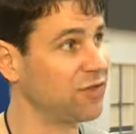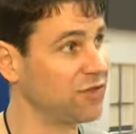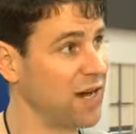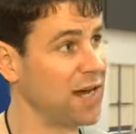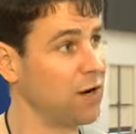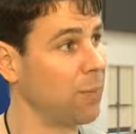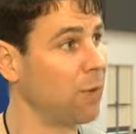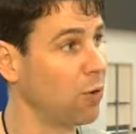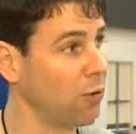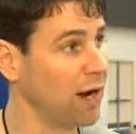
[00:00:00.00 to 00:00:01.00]
to stay in our
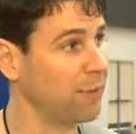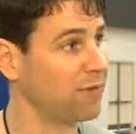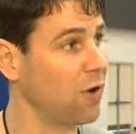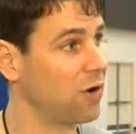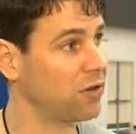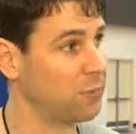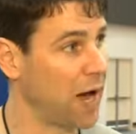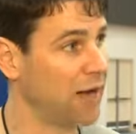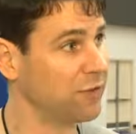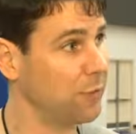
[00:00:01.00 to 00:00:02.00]
program as long as
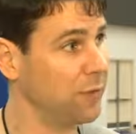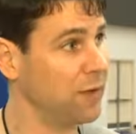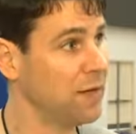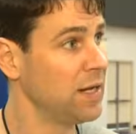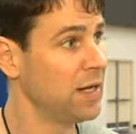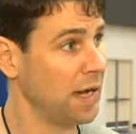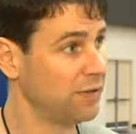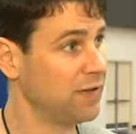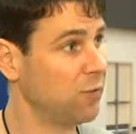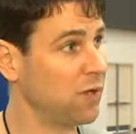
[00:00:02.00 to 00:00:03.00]
possible,
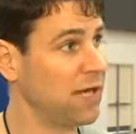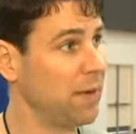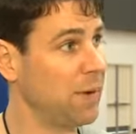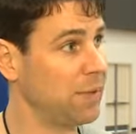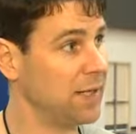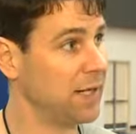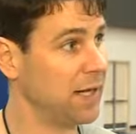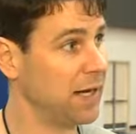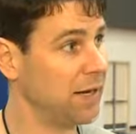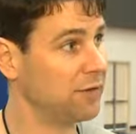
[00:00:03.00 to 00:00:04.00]
and see if we can't maybe get
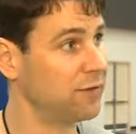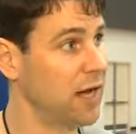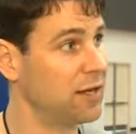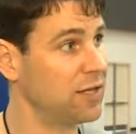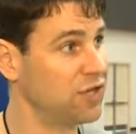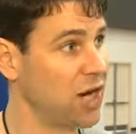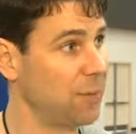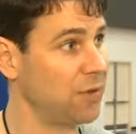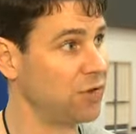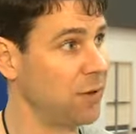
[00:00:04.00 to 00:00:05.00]
a CIT
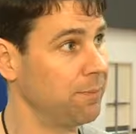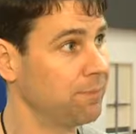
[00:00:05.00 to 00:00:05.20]
championship.